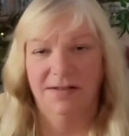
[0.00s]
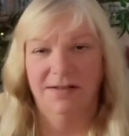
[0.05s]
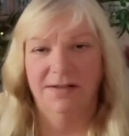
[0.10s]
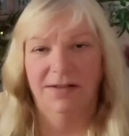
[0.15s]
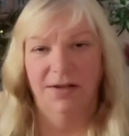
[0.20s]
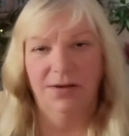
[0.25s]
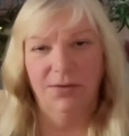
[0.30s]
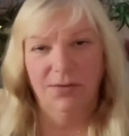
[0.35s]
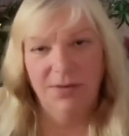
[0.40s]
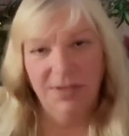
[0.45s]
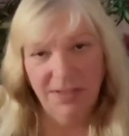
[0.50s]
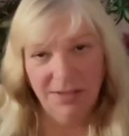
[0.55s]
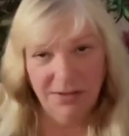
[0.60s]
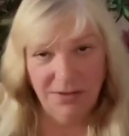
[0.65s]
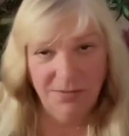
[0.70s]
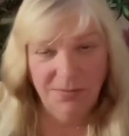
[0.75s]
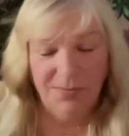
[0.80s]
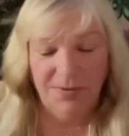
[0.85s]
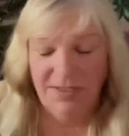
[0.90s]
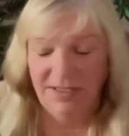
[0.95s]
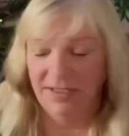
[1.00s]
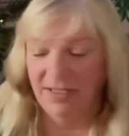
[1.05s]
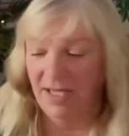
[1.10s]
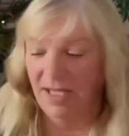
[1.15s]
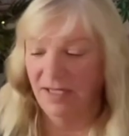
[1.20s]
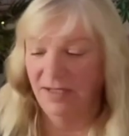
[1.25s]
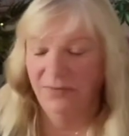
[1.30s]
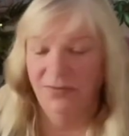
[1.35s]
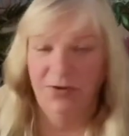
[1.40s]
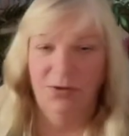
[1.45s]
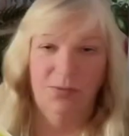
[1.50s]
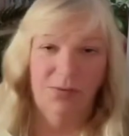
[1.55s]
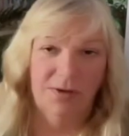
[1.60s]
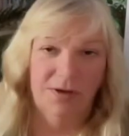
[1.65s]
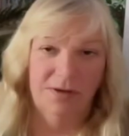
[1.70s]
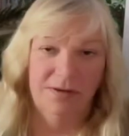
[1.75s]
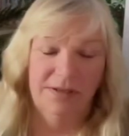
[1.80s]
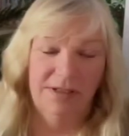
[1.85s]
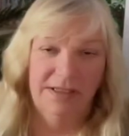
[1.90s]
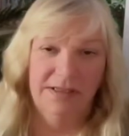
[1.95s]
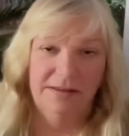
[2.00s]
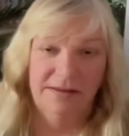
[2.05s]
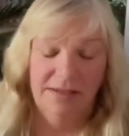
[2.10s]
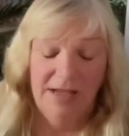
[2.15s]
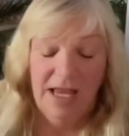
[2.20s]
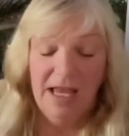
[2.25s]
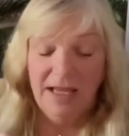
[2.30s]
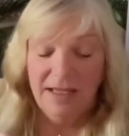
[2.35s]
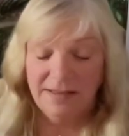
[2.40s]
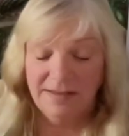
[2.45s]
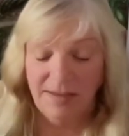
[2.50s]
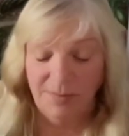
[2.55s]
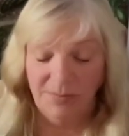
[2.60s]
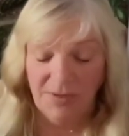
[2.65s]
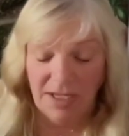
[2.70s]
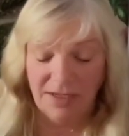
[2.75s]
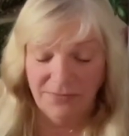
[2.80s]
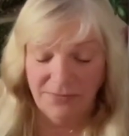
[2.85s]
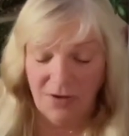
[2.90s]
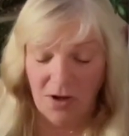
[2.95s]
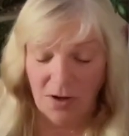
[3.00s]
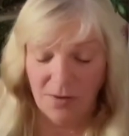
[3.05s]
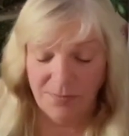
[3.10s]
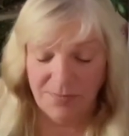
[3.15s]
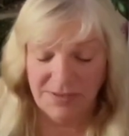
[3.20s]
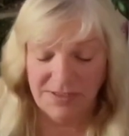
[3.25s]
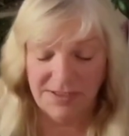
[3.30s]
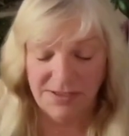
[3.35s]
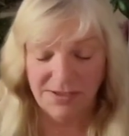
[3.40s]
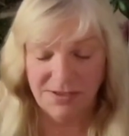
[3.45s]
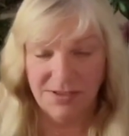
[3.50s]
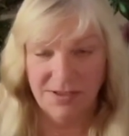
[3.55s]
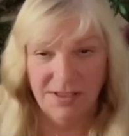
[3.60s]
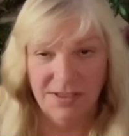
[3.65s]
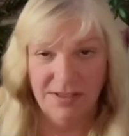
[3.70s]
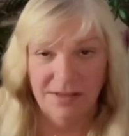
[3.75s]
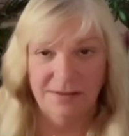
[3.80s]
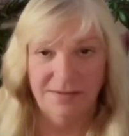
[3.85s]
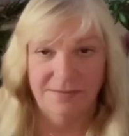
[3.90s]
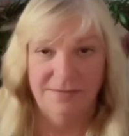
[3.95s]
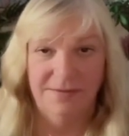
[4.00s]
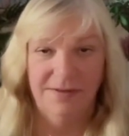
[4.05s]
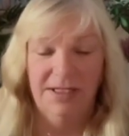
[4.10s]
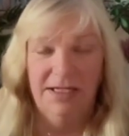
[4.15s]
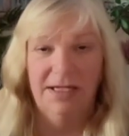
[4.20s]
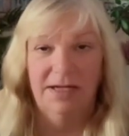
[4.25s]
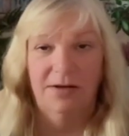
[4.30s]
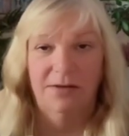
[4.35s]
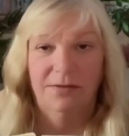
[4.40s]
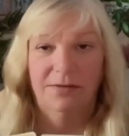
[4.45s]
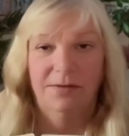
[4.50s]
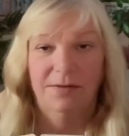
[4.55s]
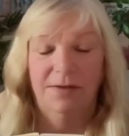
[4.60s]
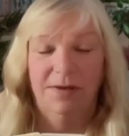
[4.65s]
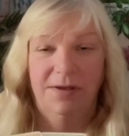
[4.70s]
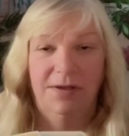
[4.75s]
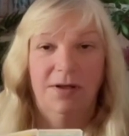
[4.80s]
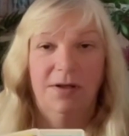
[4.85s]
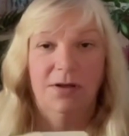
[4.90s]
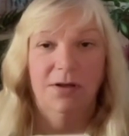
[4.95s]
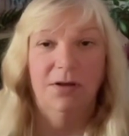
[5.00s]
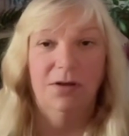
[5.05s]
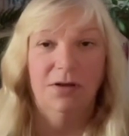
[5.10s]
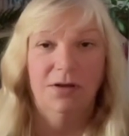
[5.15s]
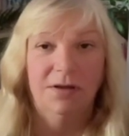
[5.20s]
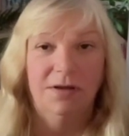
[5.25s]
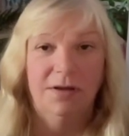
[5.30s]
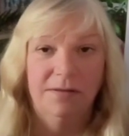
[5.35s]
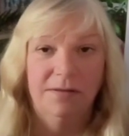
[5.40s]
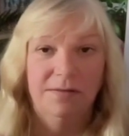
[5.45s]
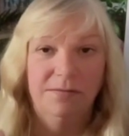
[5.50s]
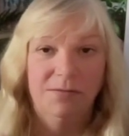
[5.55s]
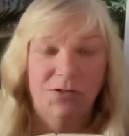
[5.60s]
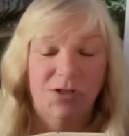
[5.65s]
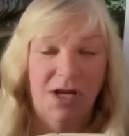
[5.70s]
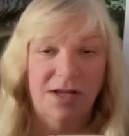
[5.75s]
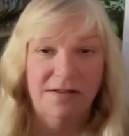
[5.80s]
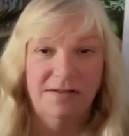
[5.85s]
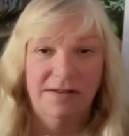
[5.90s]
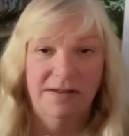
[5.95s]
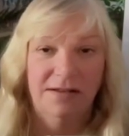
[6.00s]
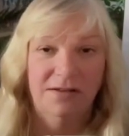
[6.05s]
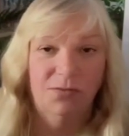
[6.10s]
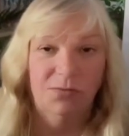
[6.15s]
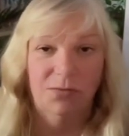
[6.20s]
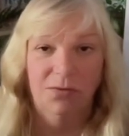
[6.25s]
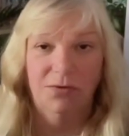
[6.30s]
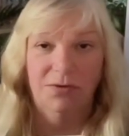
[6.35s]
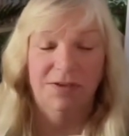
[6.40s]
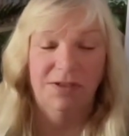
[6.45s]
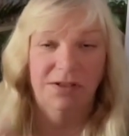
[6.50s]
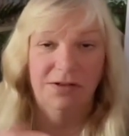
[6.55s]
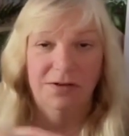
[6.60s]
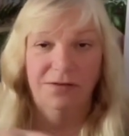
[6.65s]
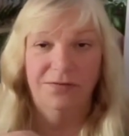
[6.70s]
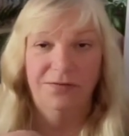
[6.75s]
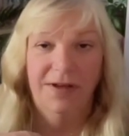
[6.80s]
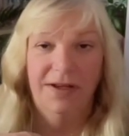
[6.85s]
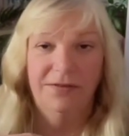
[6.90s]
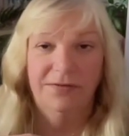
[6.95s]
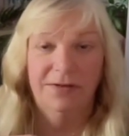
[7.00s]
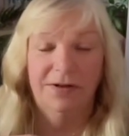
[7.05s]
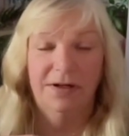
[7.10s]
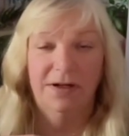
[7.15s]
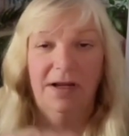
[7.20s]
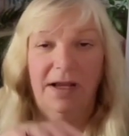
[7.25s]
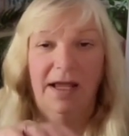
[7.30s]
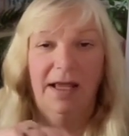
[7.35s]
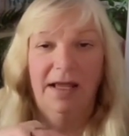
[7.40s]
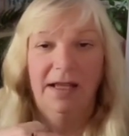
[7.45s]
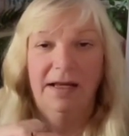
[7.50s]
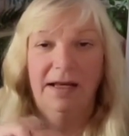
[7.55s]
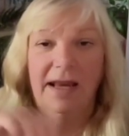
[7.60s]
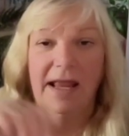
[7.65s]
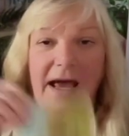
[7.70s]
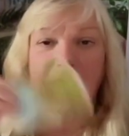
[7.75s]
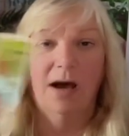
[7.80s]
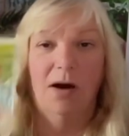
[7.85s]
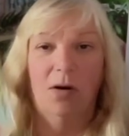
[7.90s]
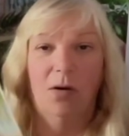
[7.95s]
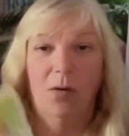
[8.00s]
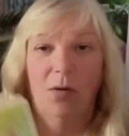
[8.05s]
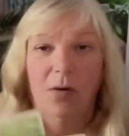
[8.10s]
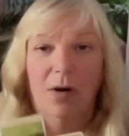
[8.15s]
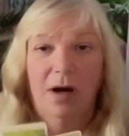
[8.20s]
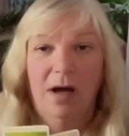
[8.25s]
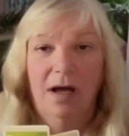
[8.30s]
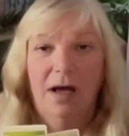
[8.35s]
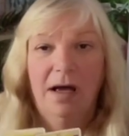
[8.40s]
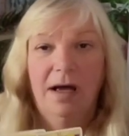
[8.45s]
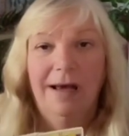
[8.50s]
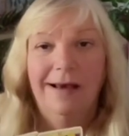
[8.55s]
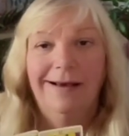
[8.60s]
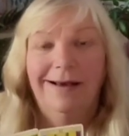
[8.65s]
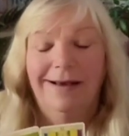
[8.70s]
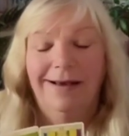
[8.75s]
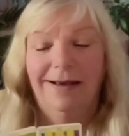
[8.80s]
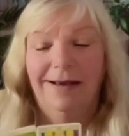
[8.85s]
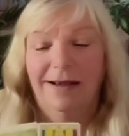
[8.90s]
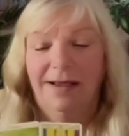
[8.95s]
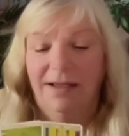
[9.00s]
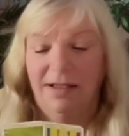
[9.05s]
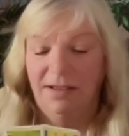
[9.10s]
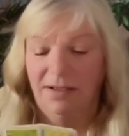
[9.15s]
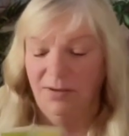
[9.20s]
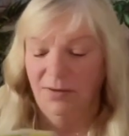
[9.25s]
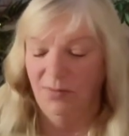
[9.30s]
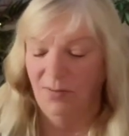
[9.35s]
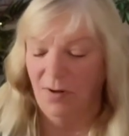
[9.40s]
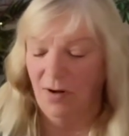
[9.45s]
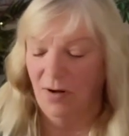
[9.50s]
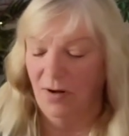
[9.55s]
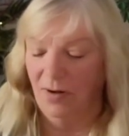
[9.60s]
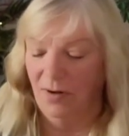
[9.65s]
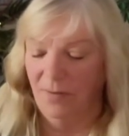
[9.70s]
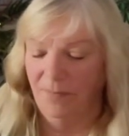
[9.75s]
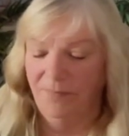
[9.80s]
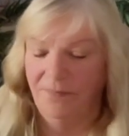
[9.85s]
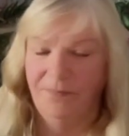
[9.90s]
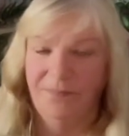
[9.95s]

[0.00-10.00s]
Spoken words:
So it could be that if you were in some kind of competition, you know, the justice ruled in your favor, and now you are